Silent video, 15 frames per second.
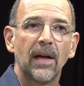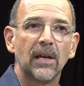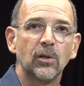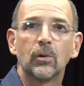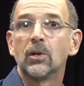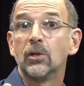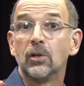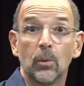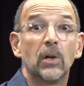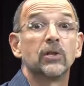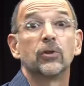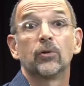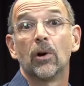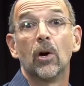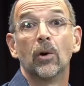that you can
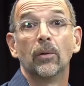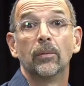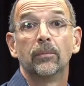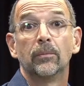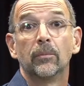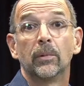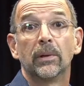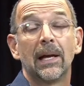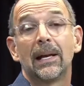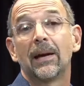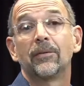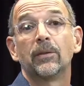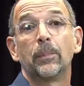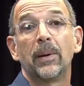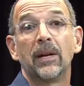do on your own
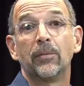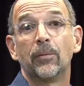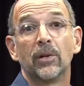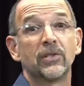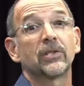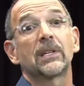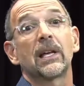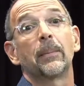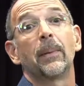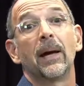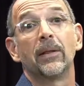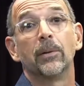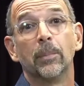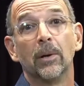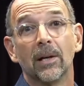without having to pay for it. You just got to
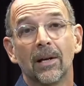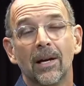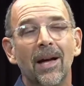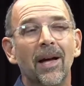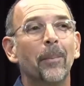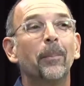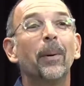buy the book.